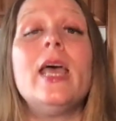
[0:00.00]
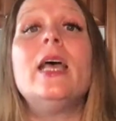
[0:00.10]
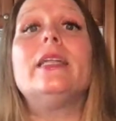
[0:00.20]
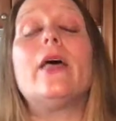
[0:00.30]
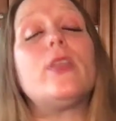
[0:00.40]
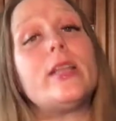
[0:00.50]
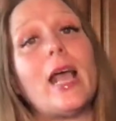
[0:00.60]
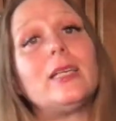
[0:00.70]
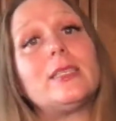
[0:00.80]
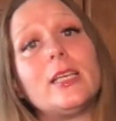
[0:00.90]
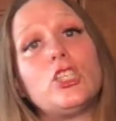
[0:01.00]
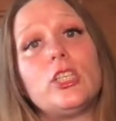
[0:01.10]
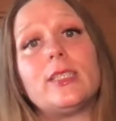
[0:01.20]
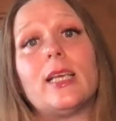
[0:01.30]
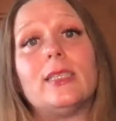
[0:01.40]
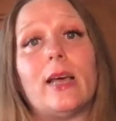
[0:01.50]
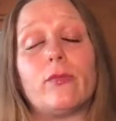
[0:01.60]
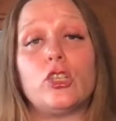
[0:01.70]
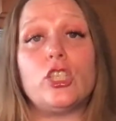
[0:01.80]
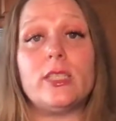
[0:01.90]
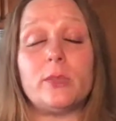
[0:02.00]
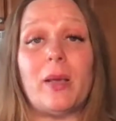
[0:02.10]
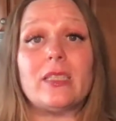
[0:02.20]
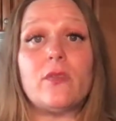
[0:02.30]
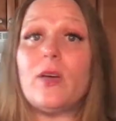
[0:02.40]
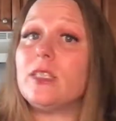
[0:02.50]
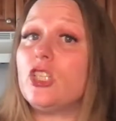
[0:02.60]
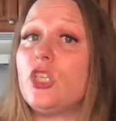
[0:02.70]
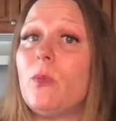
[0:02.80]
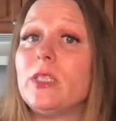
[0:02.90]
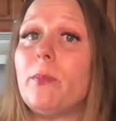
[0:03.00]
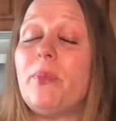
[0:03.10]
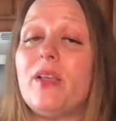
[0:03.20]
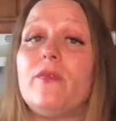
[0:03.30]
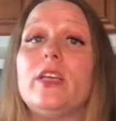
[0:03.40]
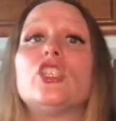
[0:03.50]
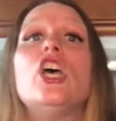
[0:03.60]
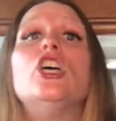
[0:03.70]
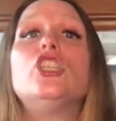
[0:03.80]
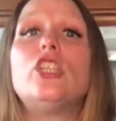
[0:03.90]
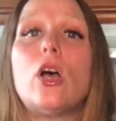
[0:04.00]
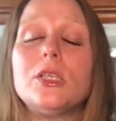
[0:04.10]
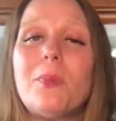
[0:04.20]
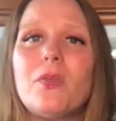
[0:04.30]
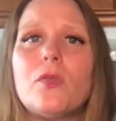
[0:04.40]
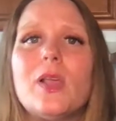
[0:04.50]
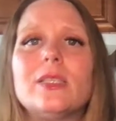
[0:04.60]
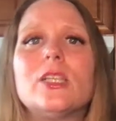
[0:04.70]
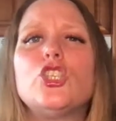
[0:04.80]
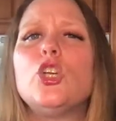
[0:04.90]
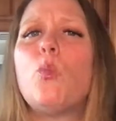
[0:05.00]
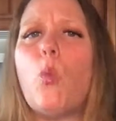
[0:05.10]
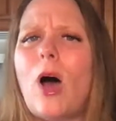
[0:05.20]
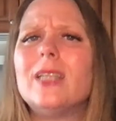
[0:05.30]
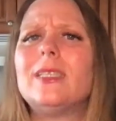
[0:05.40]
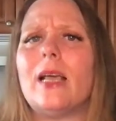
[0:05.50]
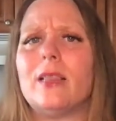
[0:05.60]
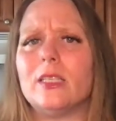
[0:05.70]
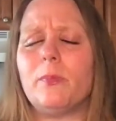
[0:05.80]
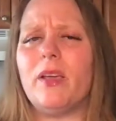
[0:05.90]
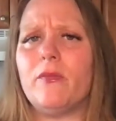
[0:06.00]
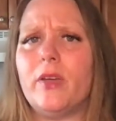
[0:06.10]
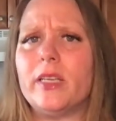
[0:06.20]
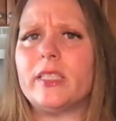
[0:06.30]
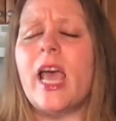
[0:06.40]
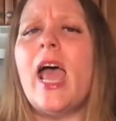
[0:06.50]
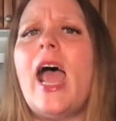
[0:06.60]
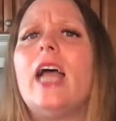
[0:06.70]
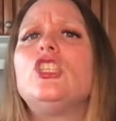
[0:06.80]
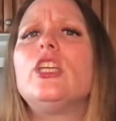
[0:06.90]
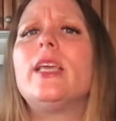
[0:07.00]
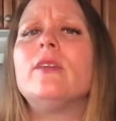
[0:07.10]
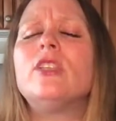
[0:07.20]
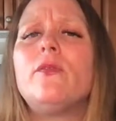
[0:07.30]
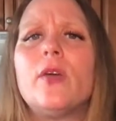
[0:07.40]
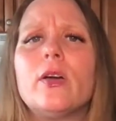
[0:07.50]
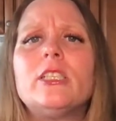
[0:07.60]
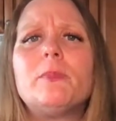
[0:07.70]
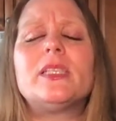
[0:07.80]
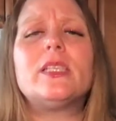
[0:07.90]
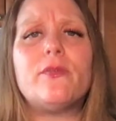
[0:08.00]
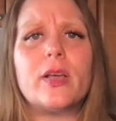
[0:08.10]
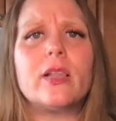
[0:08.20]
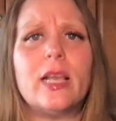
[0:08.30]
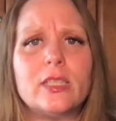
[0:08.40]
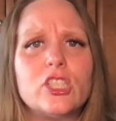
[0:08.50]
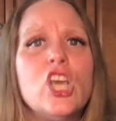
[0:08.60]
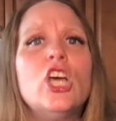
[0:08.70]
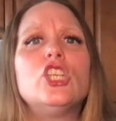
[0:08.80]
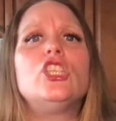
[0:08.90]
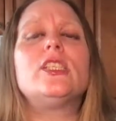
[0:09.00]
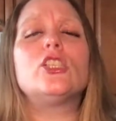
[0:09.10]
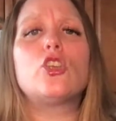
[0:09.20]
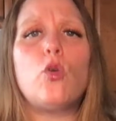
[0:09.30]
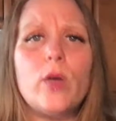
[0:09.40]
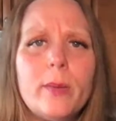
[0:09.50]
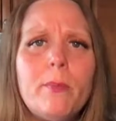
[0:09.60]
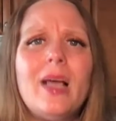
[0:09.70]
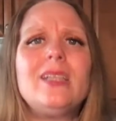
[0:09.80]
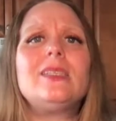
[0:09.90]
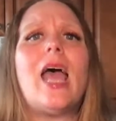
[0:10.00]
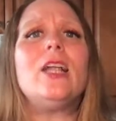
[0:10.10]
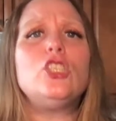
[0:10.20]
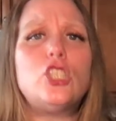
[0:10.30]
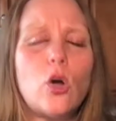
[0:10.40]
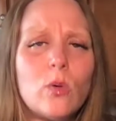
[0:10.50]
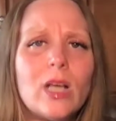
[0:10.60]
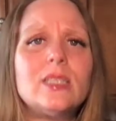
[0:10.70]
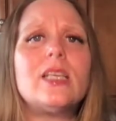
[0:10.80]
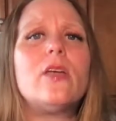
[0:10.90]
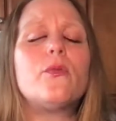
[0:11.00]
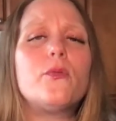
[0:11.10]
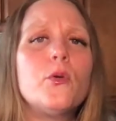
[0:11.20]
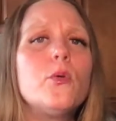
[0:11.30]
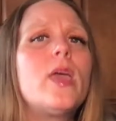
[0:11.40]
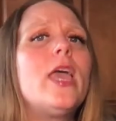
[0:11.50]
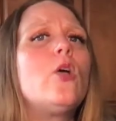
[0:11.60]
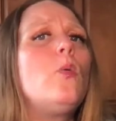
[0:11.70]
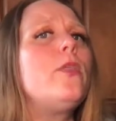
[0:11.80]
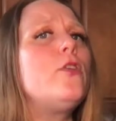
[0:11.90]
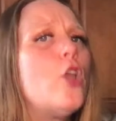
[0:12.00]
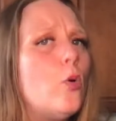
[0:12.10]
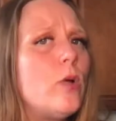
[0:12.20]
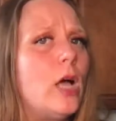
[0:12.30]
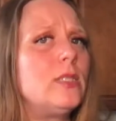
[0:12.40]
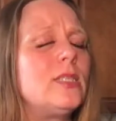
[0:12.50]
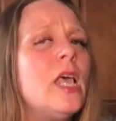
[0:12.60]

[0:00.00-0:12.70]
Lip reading: Now, the next thing she says after she specifies that she wants a bean feast, she talks about the things that she wants at this bean feast. And she gives a very specific list. She says cream buns and donuts and fruit cake with no nuts.